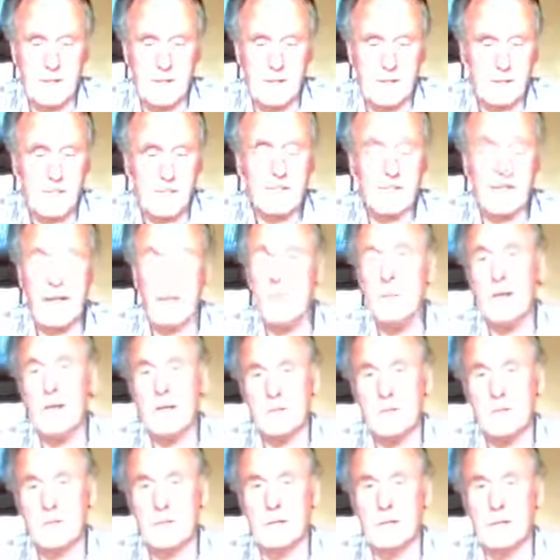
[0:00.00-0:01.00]
man. So every time he
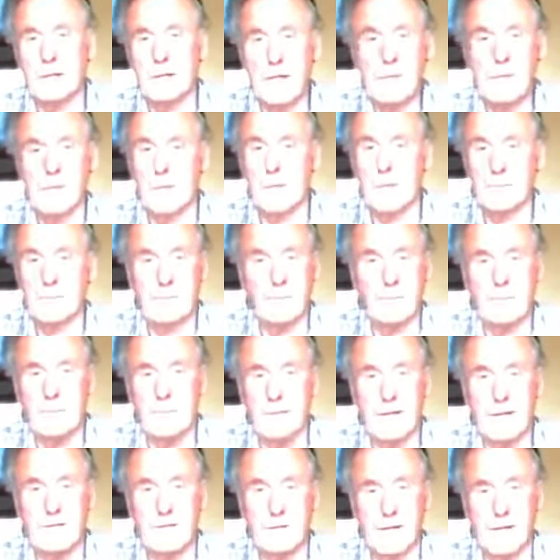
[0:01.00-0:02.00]
was over, he bought 4 or
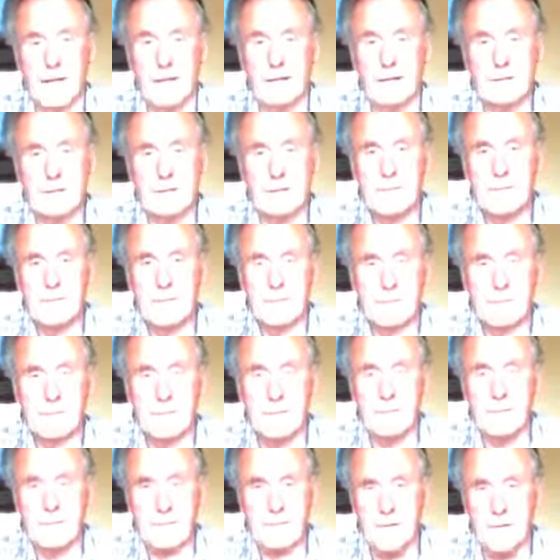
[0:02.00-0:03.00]
5 shells
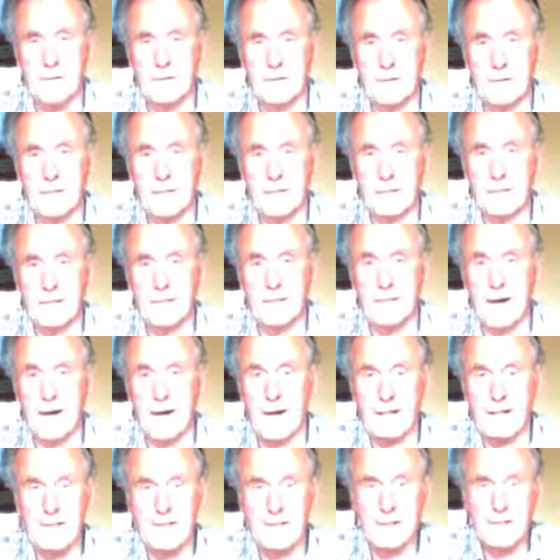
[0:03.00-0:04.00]
and we shared the
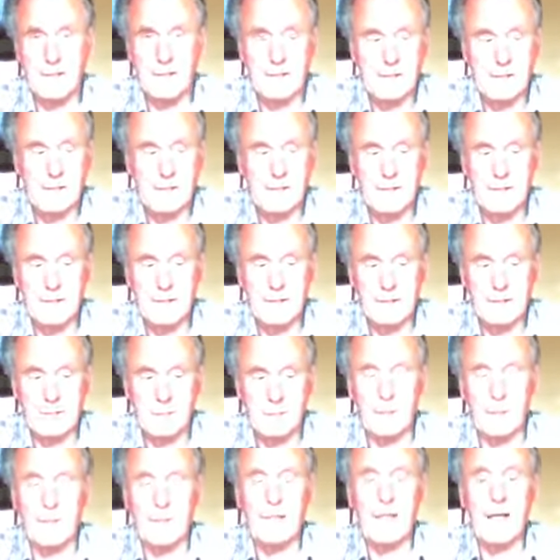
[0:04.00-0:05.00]
carriage.
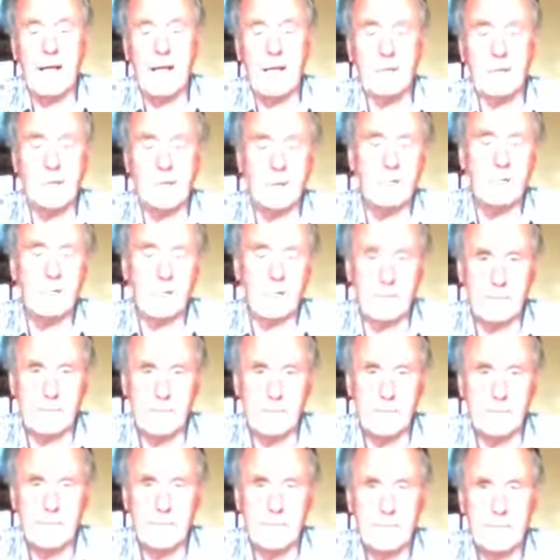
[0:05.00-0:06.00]
One day it was over.
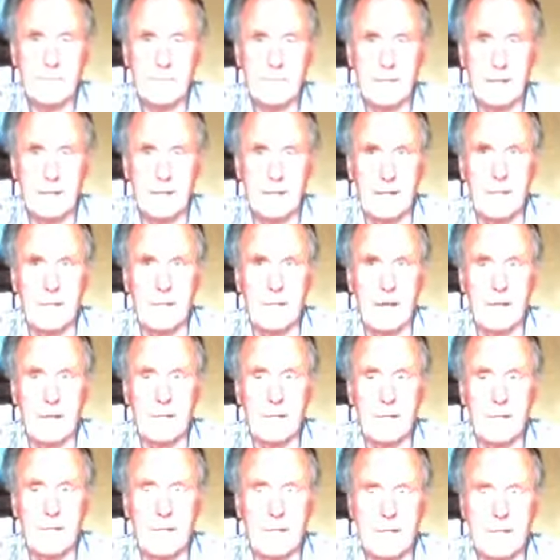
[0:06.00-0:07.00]
And he rang
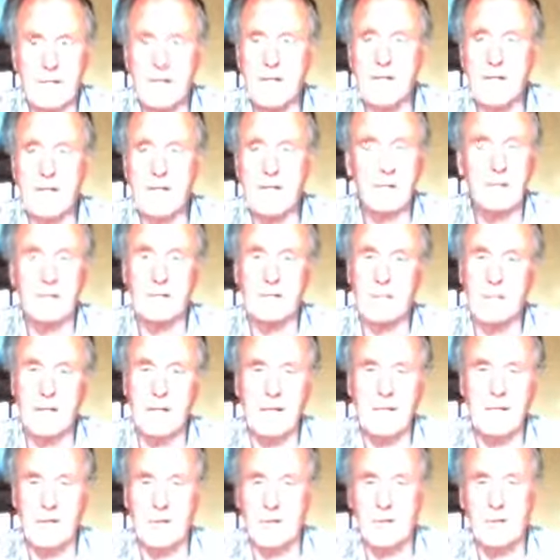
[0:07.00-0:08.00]
me, he said, "You're not going to
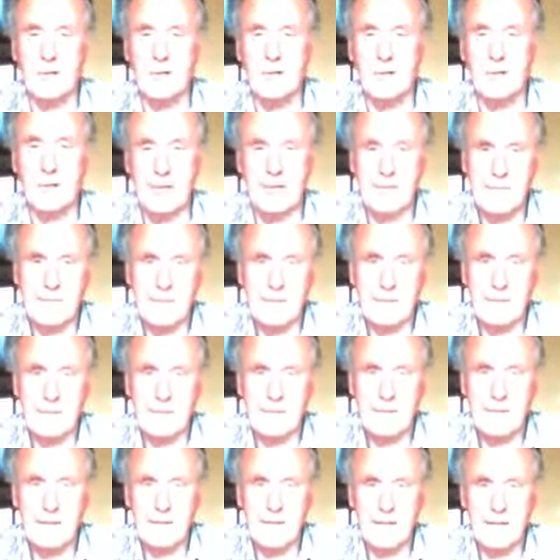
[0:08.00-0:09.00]
believe this story.
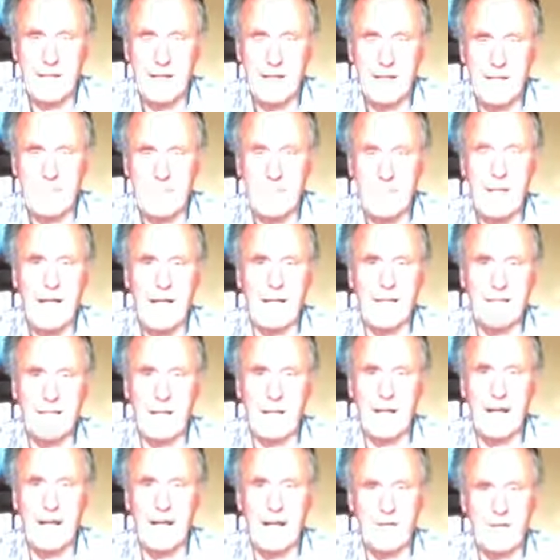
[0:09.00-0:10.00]
They have bailed the
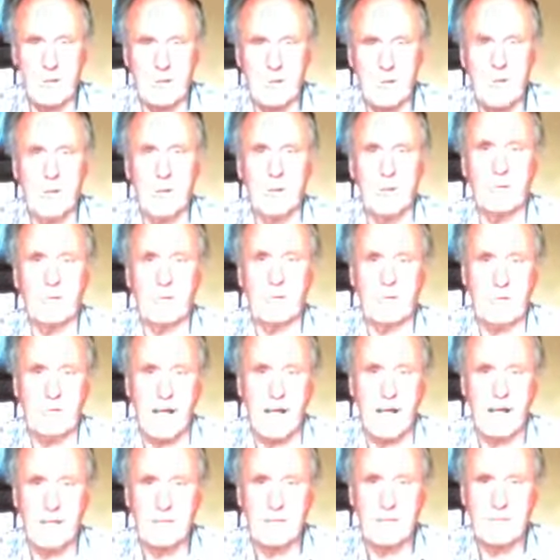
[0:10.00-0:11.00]
last 200
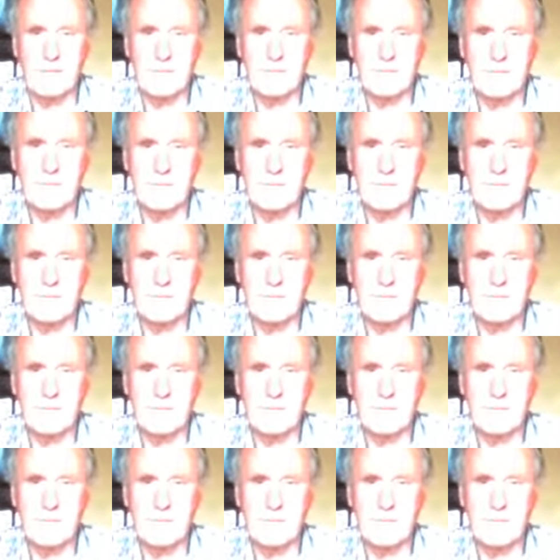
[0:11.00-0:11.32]
shells."